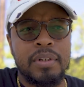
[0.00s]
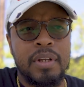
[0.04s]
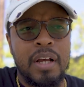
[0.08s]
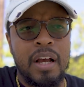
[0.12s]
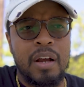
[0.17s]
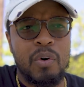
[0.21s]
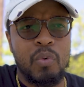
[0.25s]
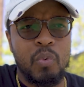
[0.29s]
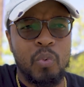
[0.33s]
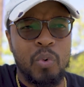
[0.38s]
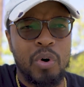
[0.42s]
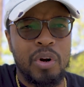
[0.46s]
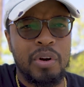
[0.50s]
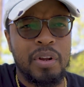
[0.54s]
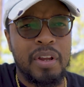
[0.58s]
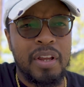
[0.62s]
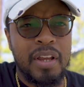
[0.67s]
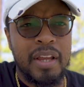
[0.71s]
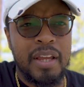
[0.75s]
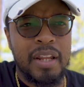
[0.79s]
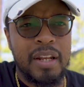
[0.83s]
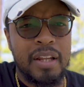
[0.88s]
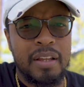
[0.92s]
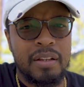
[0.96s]
work
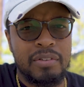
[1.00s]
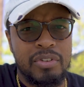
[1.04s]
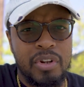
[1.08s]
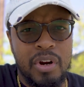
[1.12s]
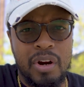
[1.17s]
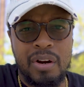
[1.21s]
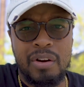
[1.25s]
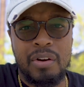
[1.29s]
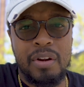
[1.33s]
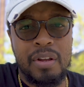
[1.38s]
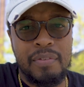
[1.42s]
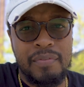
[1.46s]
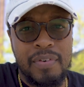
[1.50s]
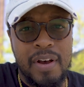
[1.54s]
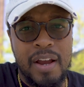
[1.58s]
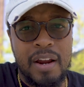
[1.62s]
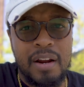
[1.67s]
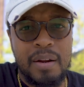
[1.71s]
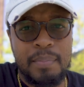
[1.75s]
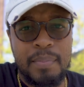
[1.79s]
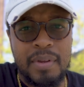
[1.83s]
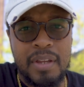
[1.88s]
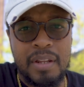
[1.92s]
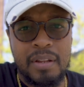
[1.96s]
in a darker
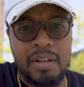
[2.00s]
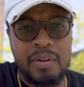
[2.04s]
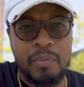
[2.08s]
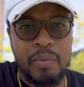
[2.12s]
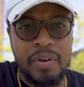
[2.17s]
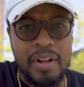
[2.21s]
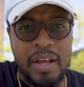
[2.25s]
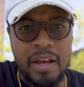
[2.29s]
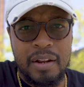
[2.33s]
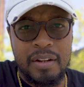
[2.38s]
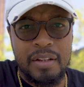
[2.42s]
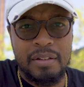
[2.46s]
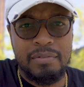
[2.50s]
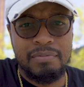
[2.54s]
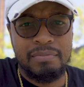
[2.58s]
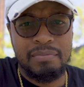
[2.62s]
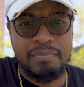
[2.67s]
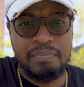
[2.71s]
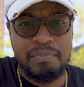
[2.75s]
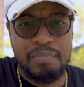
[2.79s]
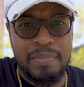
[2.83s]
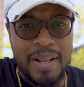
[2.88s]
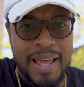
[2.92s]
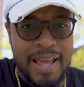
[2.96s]
environment without it
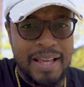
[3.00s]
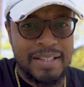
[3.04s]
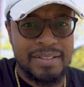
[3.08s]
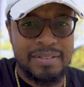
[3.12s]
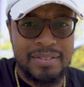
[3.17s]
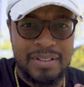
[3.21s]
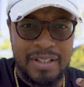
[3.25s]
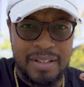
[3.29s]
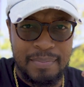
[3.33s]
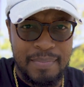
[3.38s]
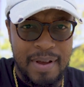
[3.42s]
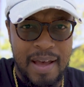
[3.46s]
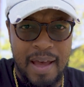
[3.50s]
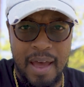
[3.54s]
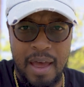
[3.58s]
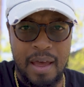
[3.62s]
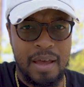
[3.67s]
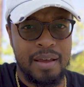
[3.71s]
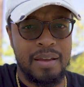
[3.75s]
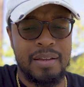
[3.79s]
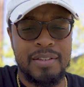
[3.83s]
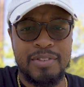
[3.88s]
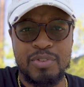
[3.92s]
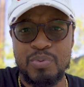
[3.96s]
blasting my
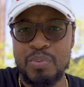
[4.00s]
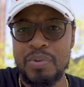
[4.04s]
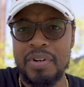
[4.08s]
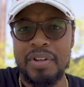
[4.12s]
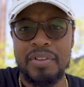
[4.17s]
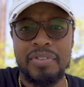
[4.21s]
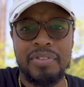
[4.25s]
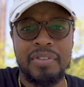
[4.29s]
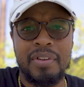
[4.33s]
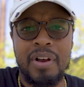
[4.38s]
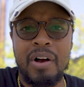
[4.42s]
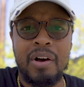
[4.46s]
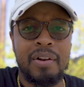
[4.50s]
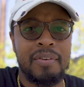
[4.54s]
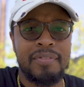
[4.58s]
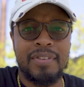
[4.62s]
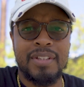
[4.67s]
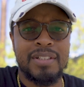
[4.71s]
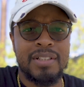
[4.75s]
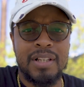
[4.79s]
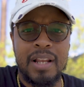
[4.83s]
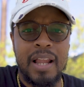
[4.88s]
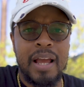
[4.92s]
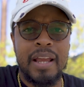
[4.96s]
eyes with all of
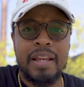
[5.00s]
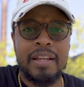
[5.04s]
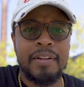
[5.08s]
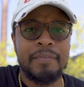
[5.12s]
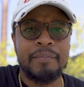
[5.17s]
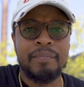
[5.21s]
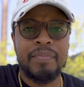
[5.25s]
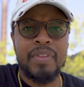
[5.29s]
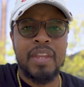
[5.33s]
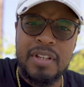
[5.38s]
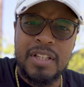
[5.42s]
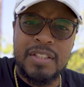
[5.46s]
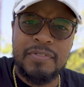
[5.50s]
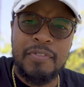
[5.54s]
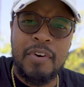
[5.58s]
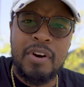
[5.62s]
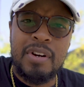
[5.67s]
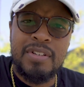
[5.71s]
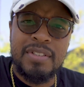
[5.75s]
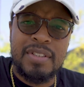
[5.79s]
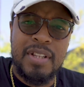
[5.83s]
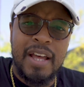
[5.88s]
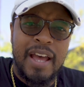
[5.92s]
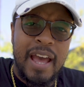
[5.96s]
this light. As
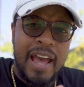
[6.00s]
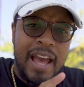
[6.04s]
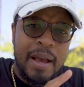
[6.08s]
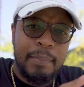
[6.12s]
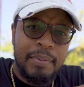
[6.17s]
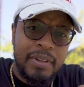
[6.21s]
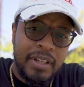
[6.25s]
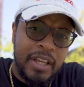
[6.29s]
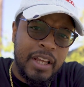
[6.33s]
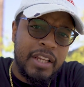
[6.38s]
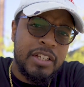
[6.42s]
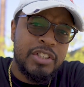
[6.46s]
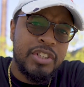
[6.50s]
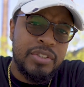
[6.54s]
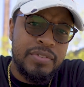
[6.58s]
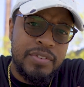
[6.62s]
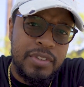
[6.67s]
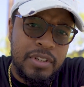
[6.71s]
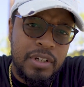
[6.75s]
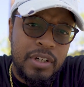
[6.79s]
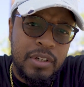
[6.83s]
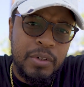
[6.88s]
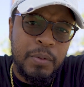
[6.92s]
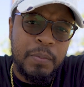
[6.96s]
far as the
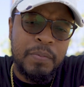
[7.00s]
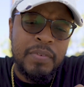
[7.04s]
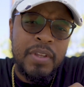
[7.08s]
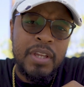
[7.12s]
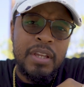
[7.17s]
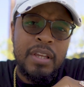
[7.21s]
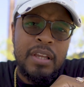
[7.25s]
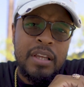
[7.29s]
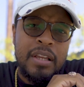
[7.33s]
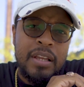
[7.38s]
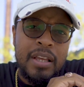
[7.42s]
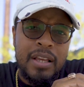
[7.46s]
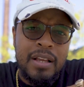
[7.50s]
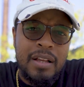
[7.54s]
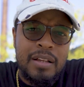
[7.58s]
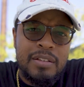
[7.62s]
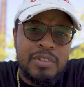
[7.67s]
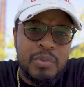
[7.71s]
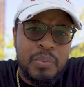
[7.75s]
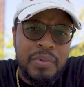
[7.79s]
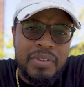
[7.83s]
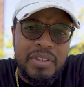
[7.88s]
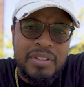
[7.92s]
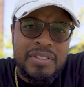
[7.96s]
applications go, it
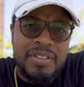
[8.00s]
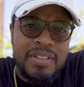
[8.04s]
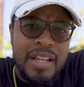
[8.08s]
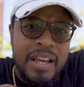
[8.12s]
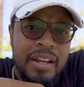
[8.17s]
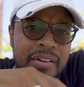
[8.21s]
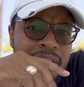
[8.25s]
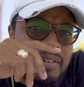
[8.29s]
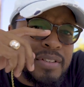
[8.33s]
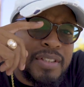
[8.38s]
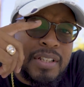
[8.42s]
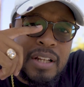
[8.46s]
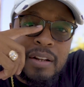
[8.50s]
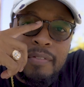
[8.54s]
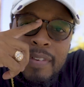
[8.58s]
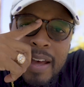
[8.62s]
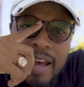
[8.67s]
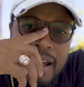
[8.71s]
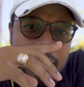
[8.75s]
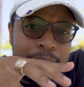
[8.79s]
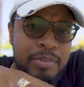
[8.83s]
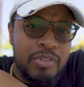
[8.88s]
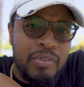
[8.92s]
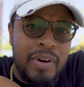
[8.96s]
comes with the standard set of
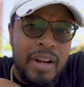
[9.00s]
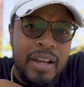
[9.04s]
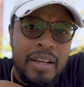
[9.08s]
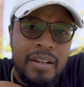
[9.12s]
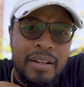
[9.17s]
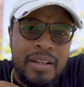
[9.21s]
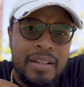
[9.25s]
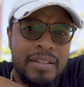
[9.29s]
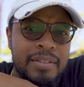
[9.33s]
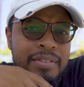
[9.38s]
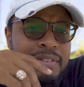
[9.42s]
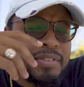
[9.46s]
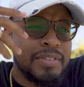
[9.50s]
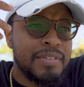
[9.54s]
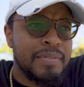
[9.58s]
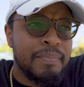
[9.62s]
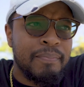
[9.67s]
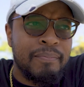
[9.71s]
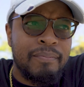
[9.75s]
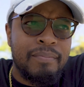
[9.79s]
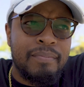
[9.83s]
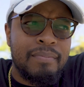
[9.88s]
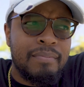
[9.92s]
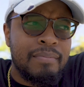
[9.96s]
apps, right? It's,
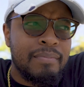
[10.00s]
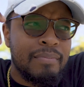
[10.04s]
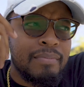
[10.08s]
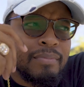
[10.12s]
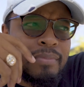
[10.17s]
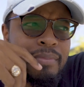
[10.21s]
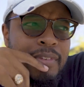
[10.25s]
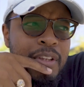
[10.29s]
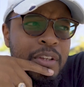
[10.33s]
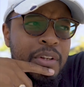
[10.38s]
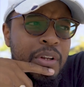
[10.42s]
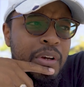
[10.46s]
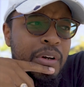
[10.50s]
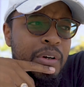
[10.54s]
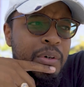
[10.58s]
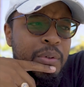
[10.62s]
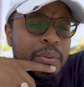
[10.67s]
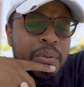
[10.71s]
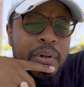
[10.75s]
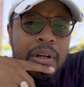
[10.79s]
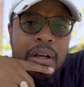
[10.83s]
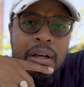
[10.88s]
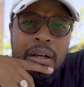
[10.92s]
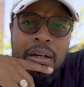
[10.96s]
you
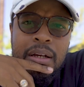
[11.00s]
know,